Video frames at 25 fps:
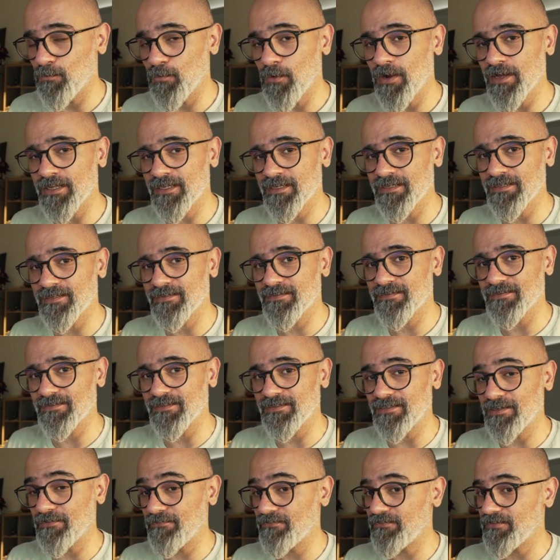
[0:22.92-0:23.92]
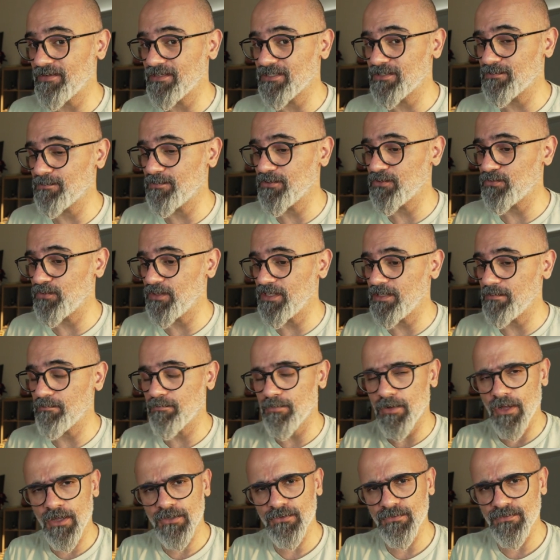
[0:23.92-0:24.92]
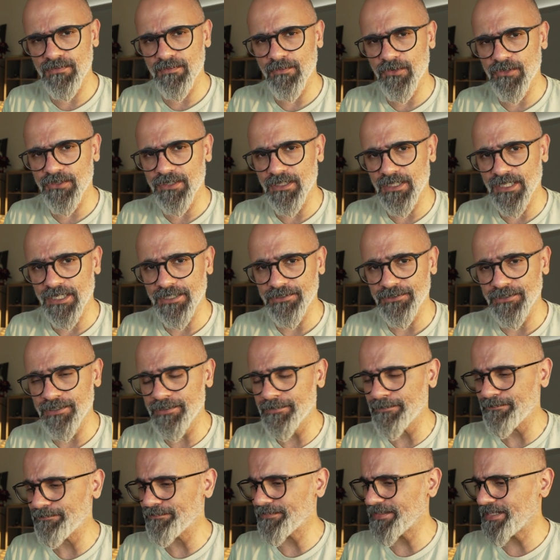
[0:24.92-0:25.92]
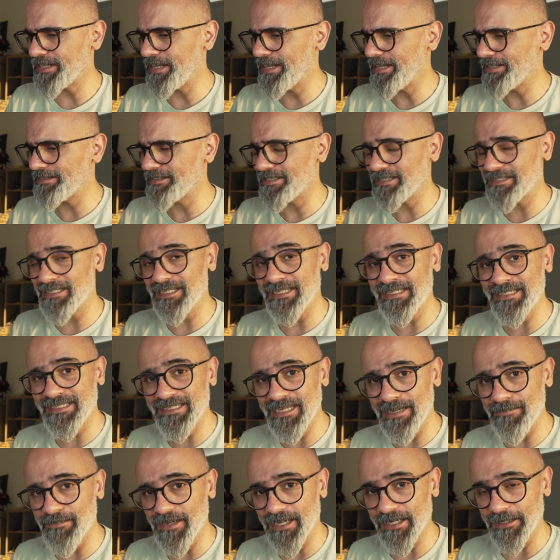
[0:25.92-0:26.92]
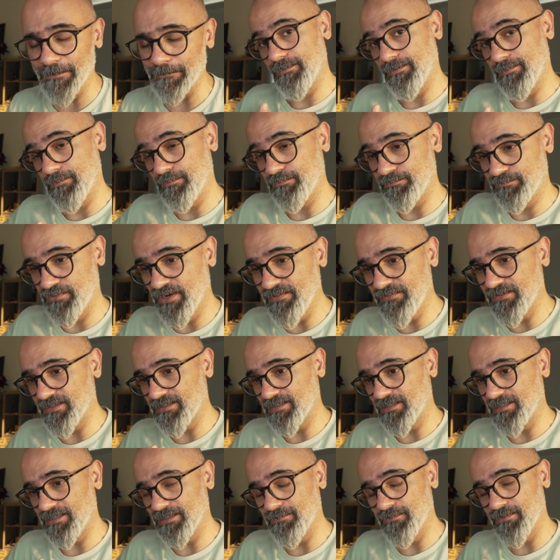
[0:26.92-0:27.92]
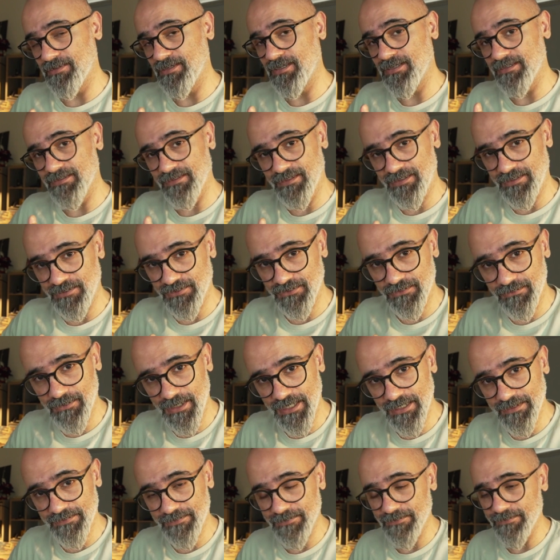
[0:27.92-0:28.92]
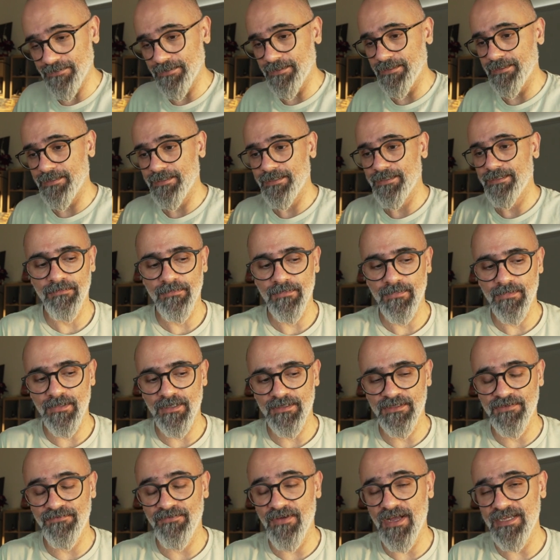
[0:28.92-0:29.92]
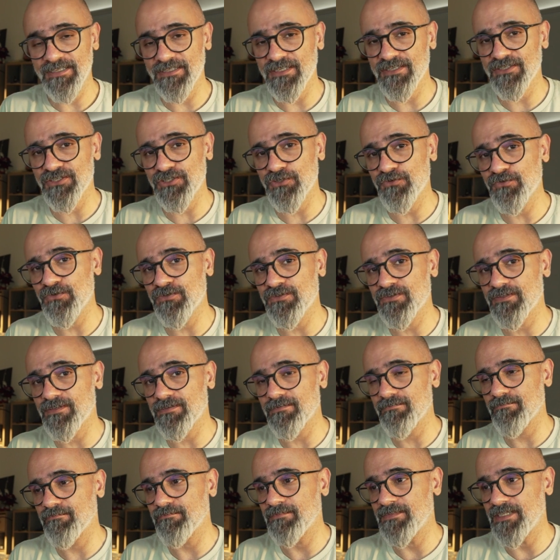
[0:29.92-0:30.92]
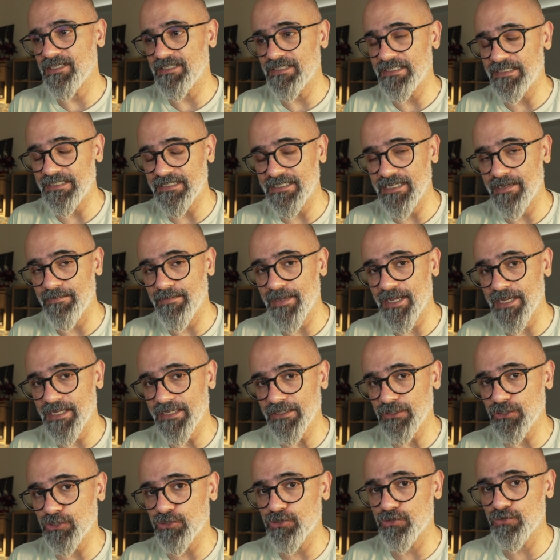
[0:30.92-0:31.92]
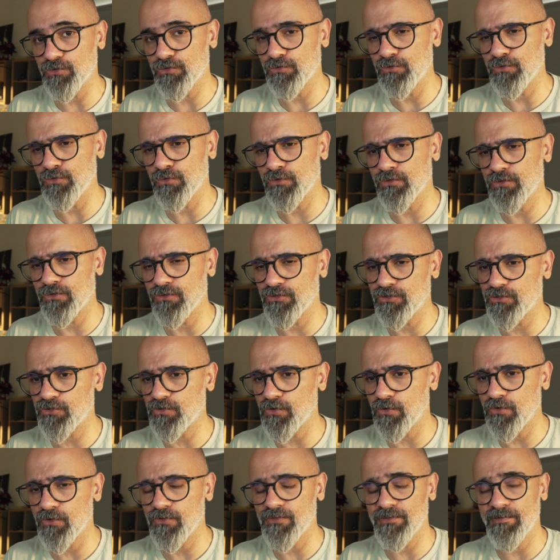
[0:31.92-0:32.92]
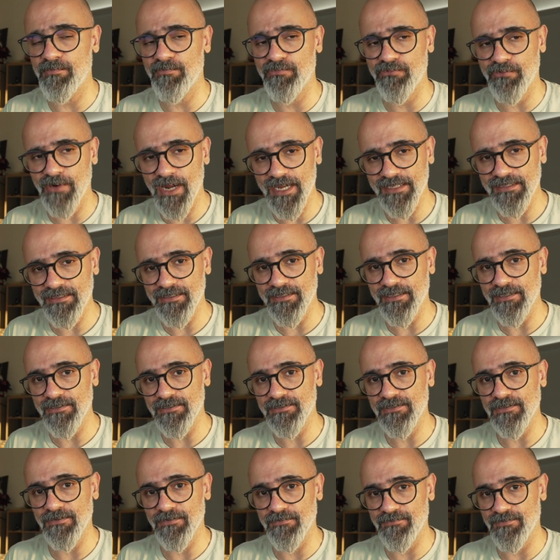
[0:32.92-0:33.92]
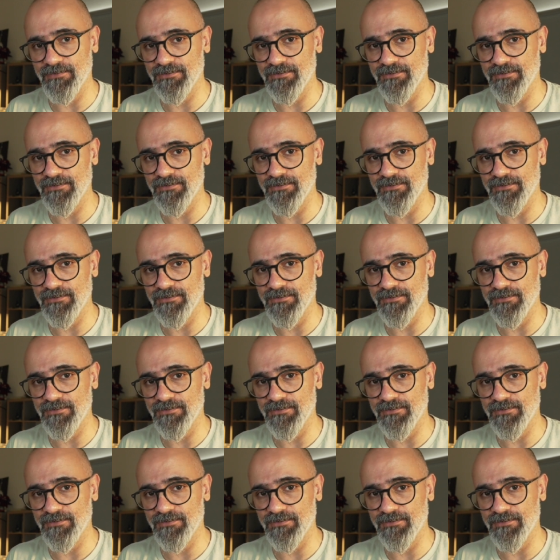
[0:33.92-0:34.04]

what is the difference between pulse width modulation and DC dimming. Previously, with LCD screens, devices used DC dimming to control the brightness of the